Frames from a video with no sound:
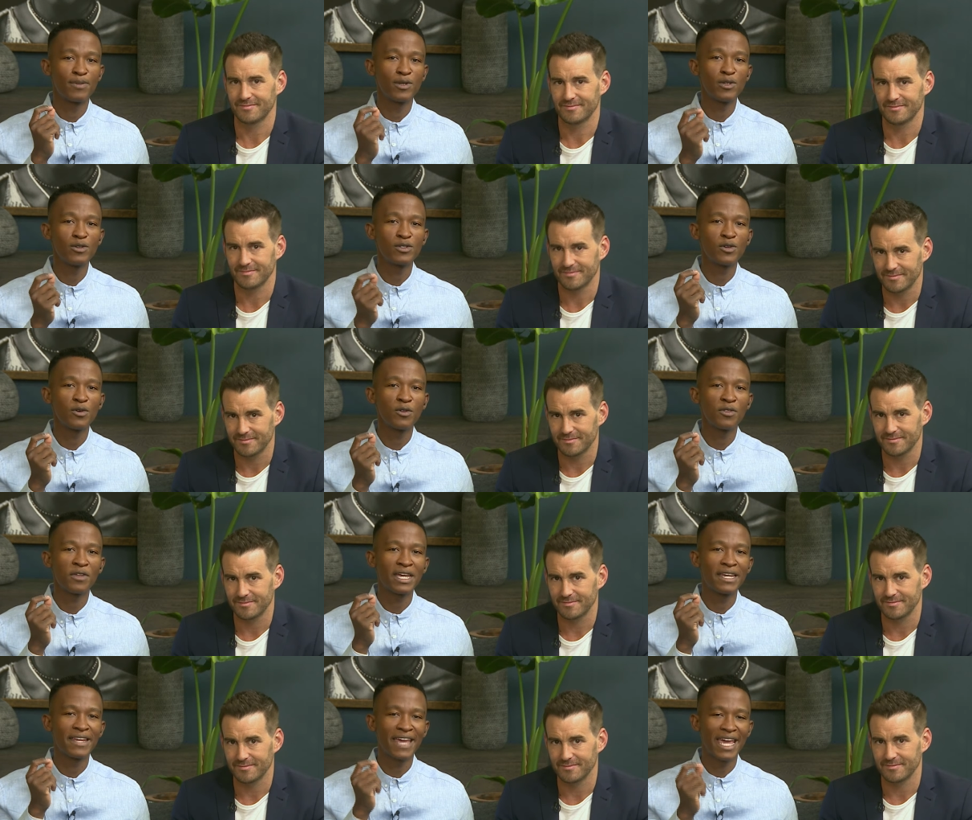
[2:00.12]
Speaker 1: the
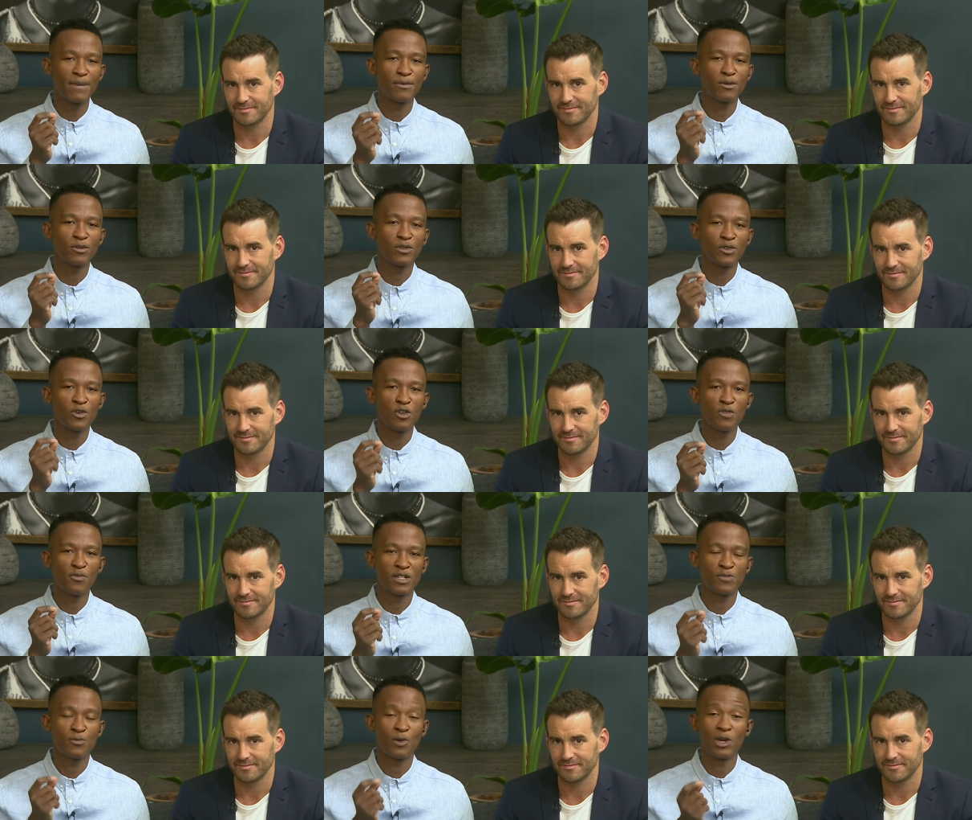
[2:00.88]
Bluetooth-enabled
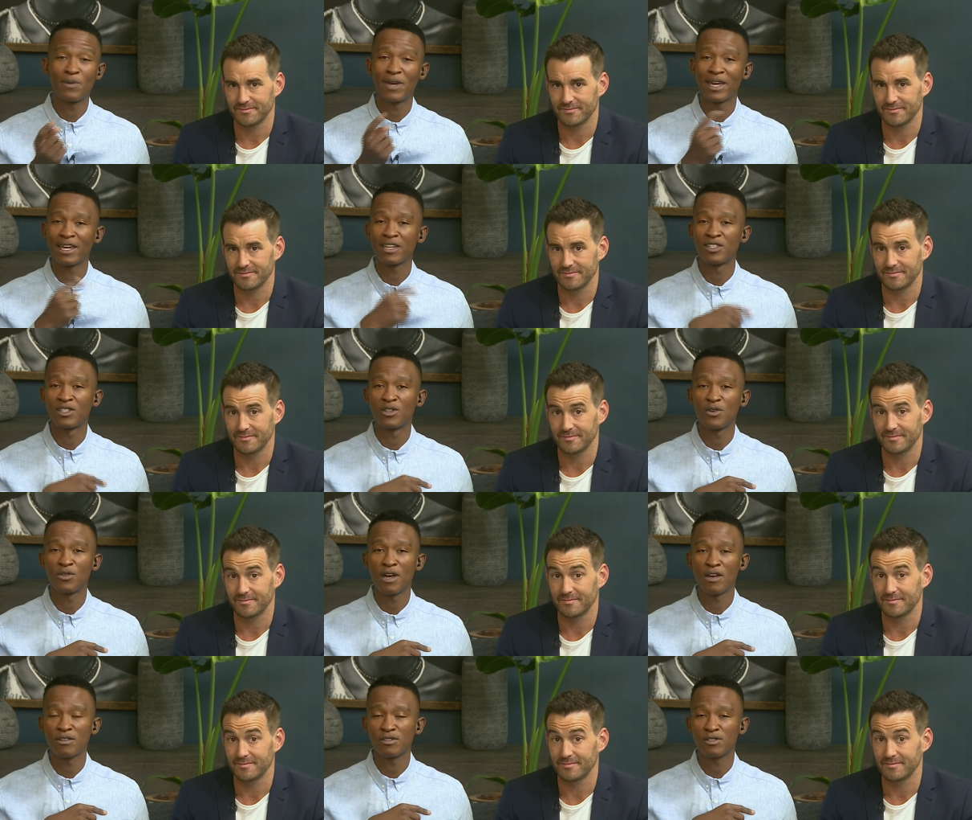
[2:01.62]
toothbrush way back in
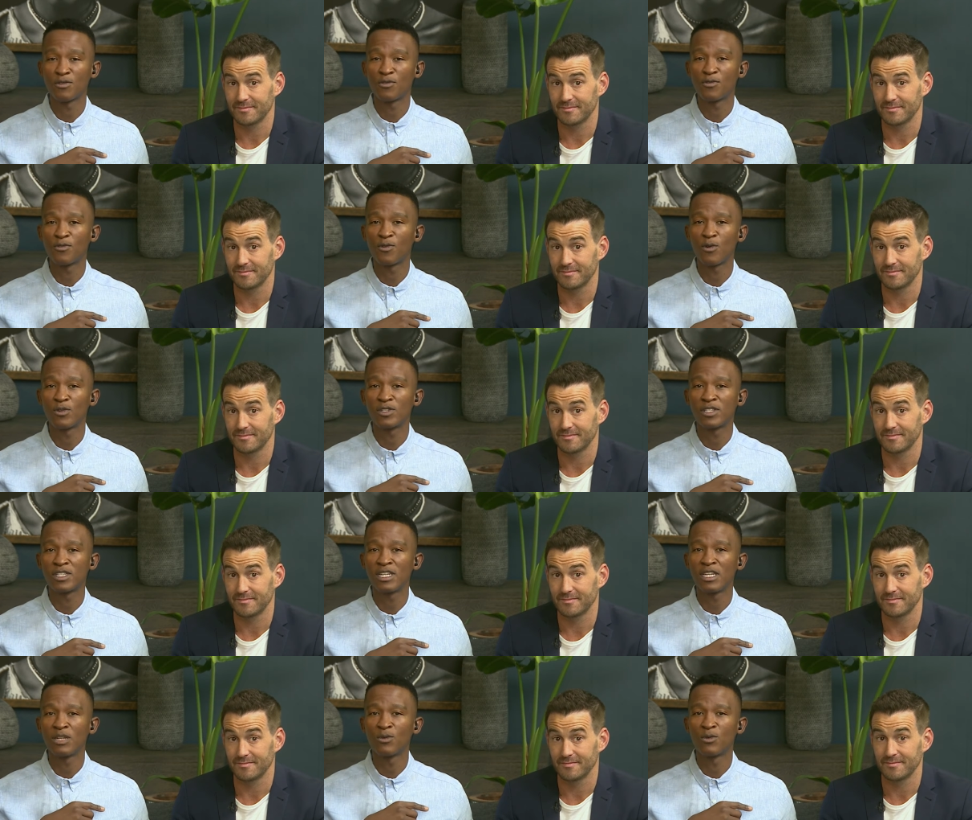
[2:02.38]

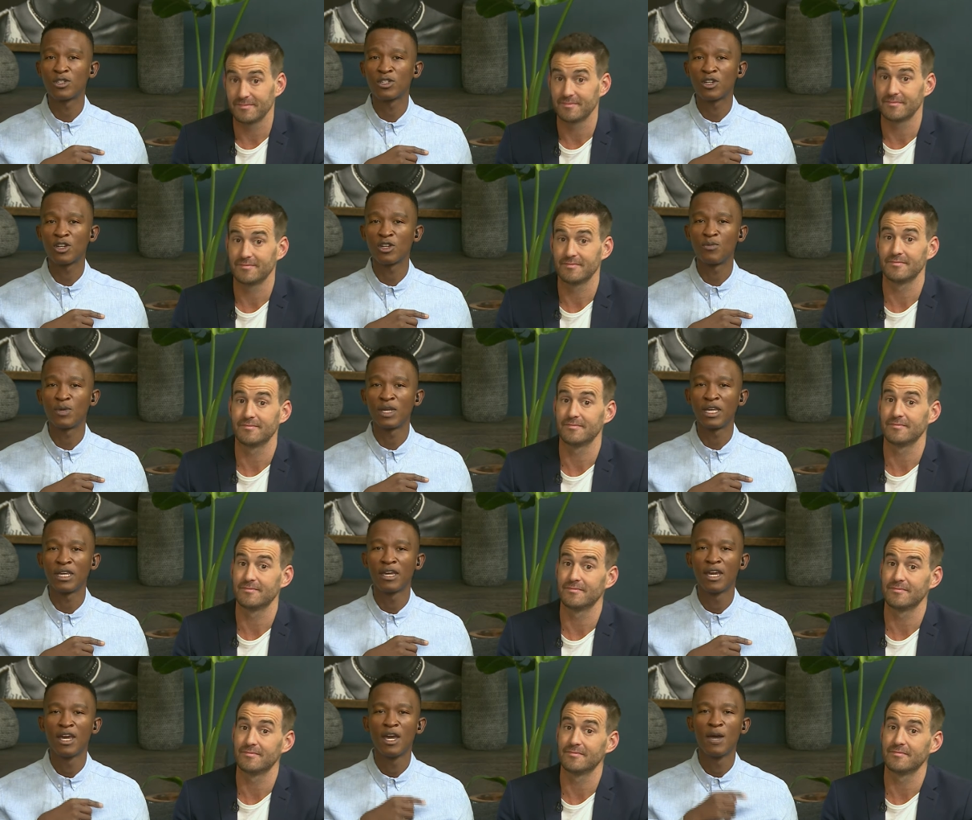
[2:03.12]
2014, which could
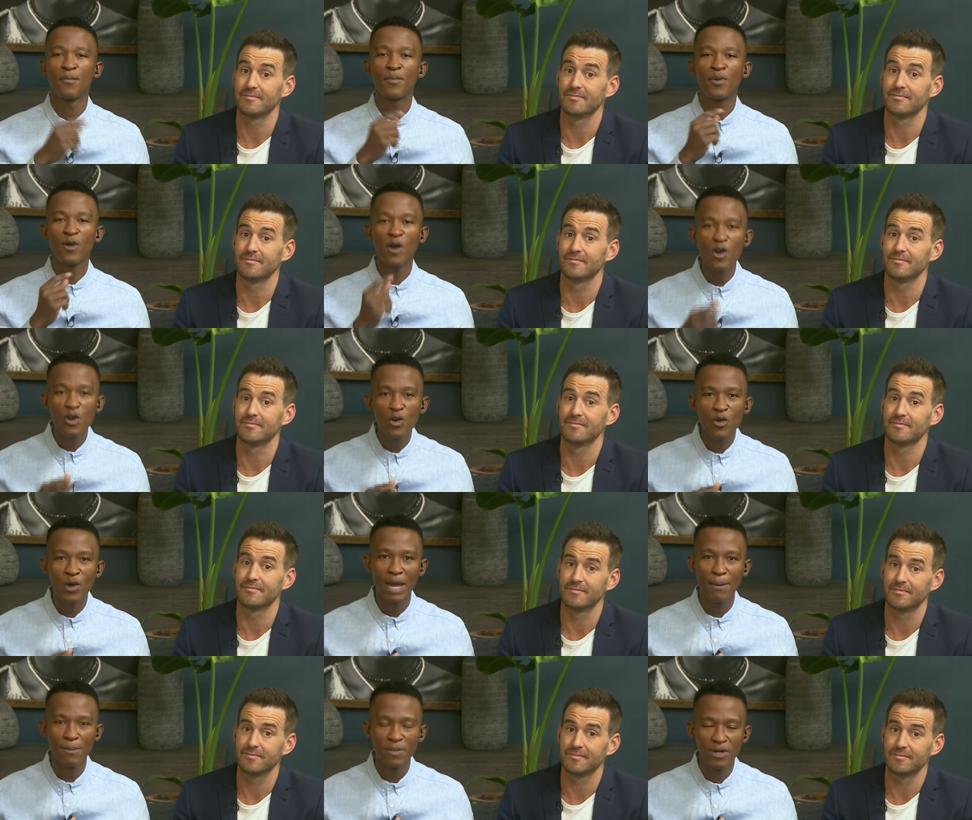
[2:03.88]
be
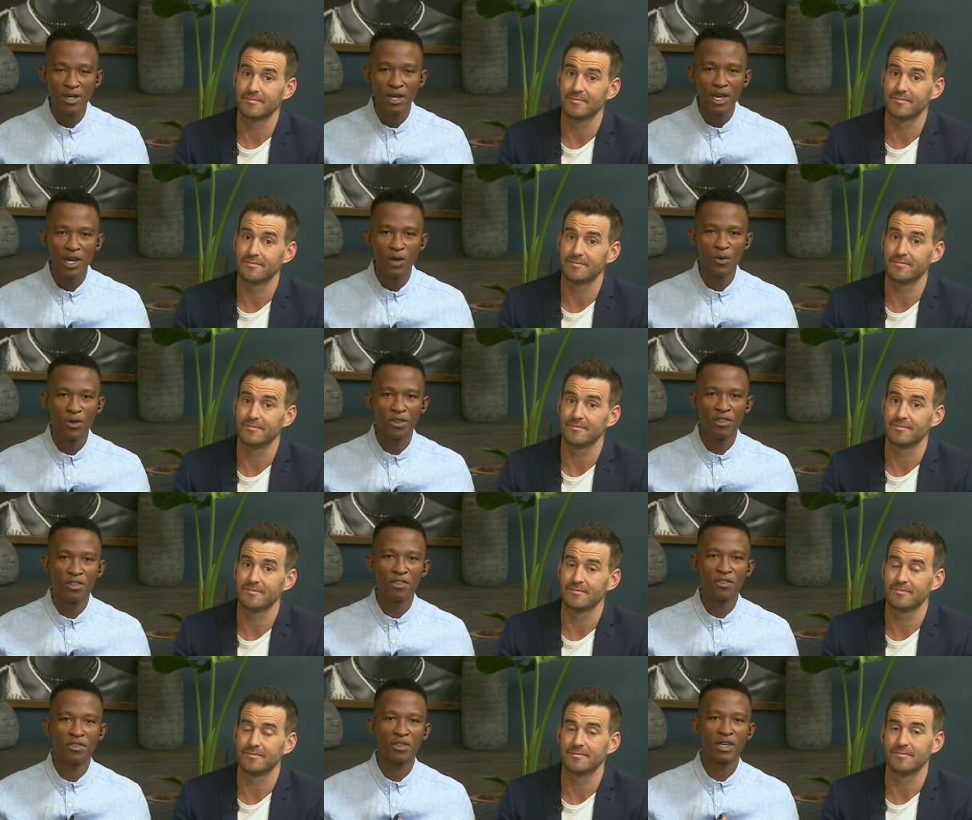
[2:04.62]
programmed
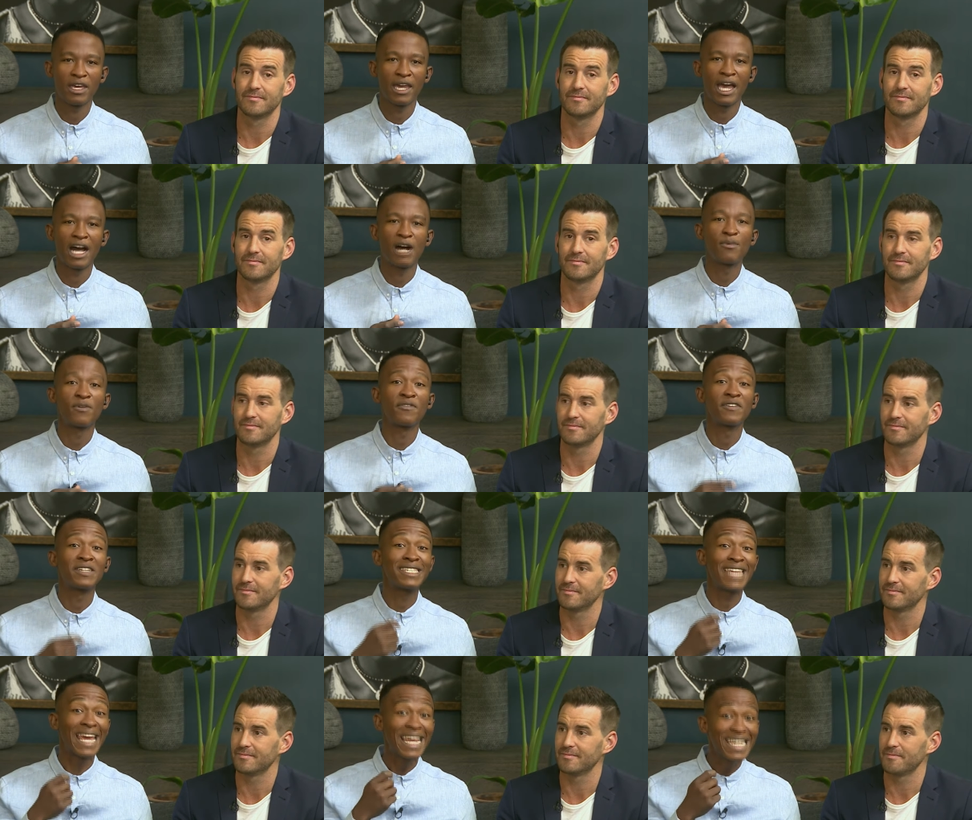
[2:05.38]
with the help
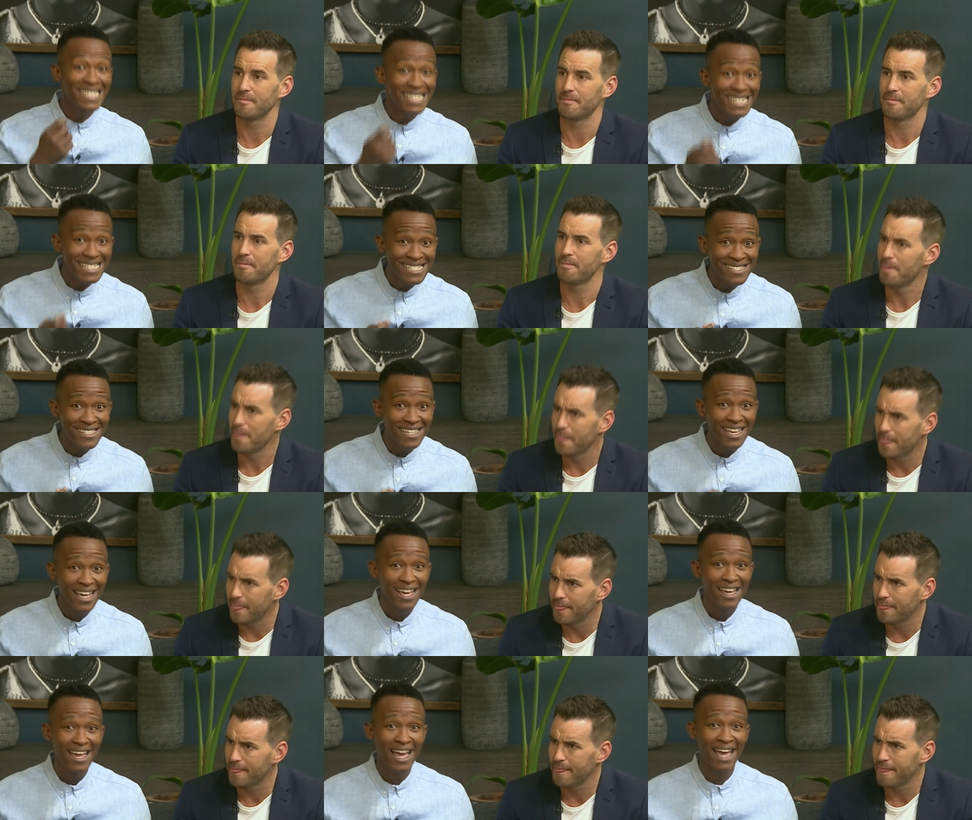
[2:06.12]
of a
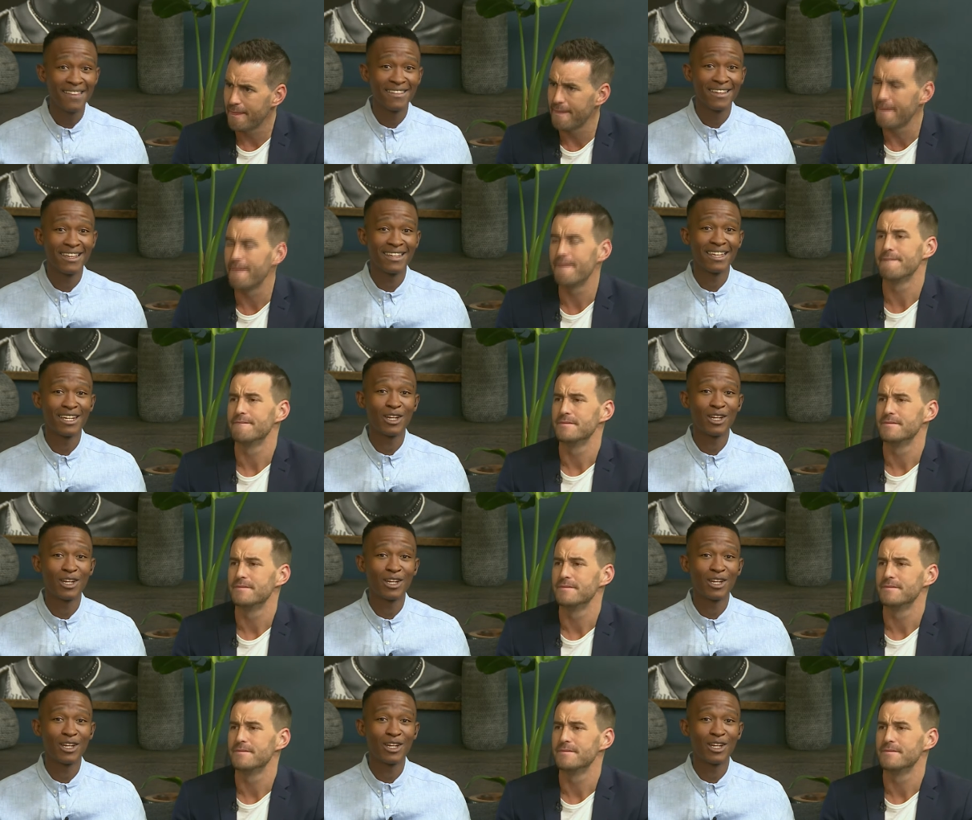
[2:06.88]
dentist, and